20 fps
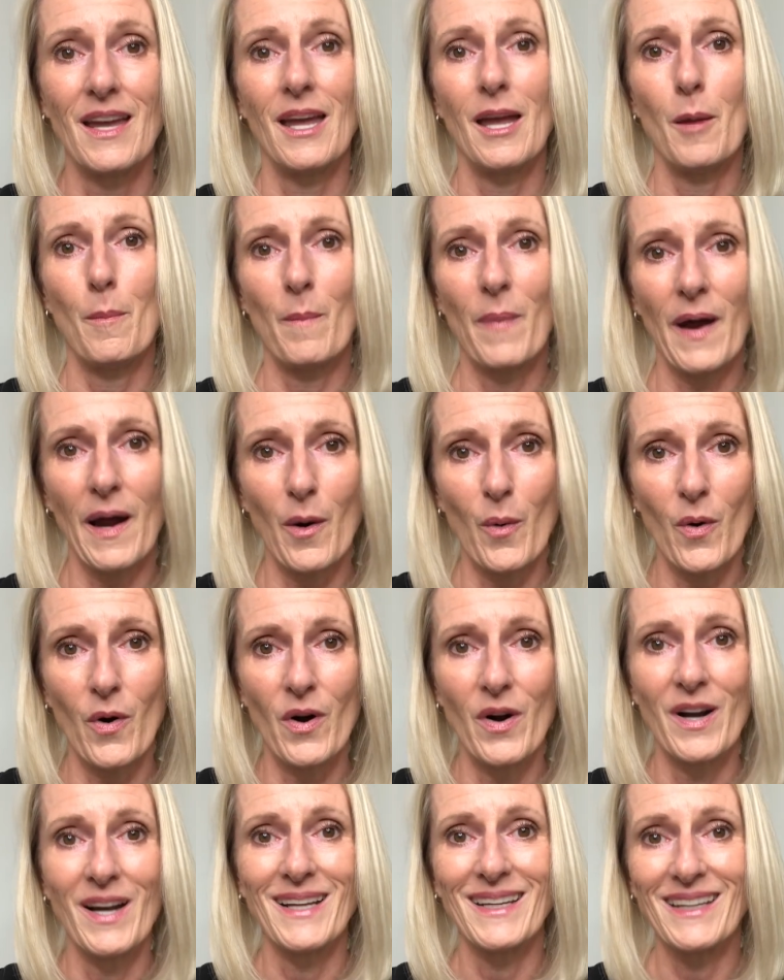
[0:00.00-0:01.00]

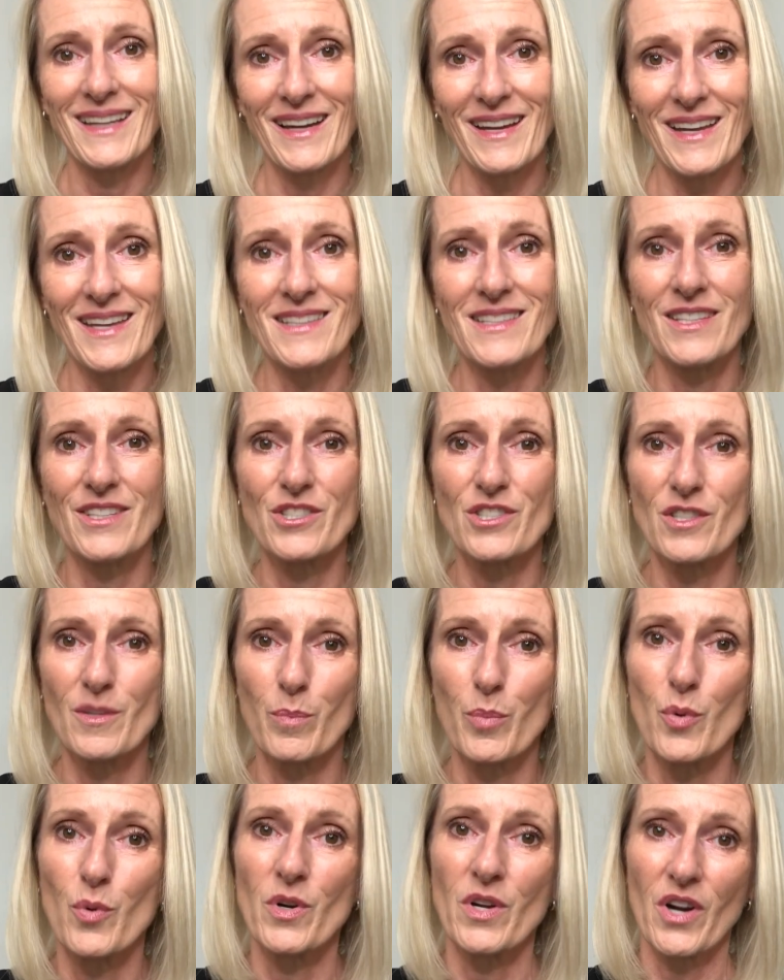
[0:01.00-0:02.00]
empower, guide, and
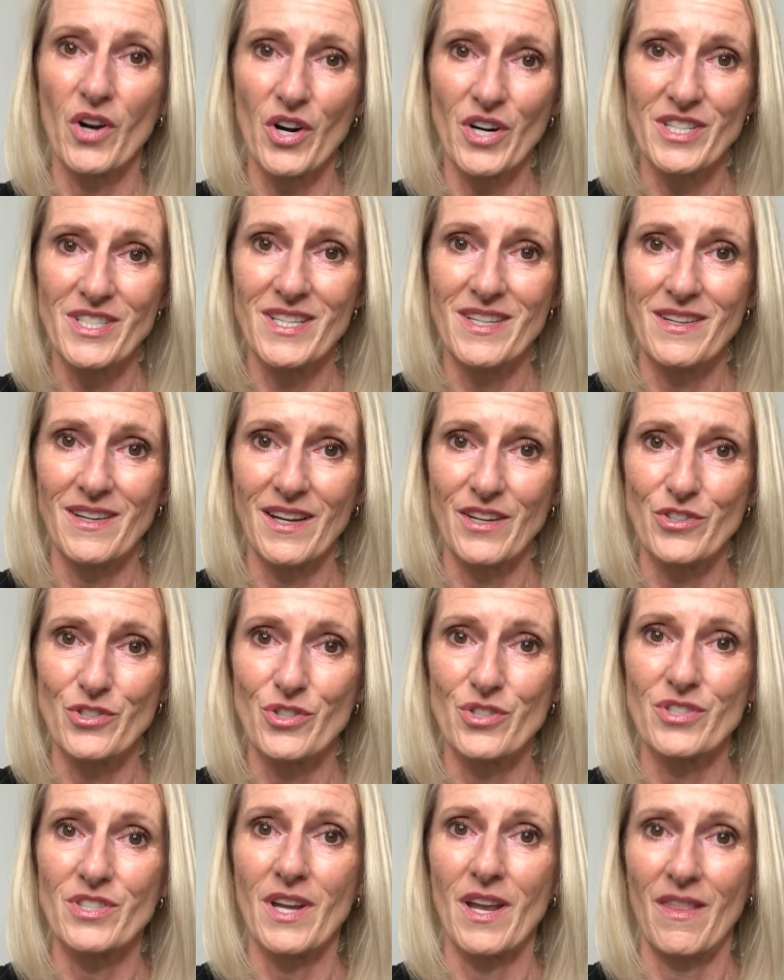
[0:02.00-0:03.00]
support our
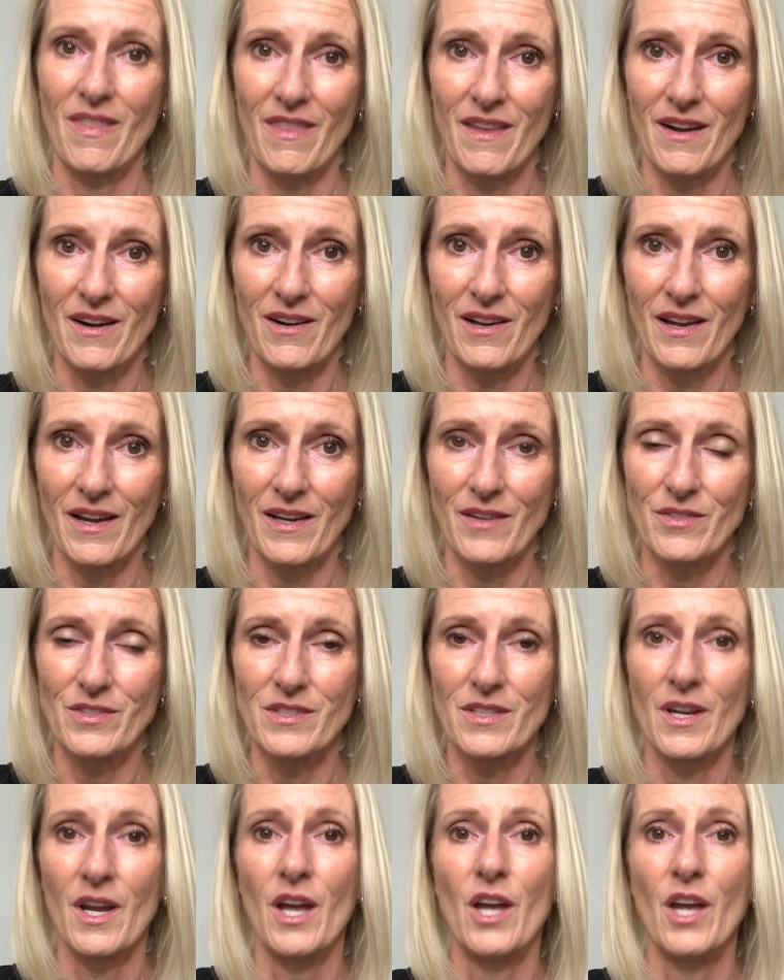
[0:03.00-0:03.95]
teenagers in their lives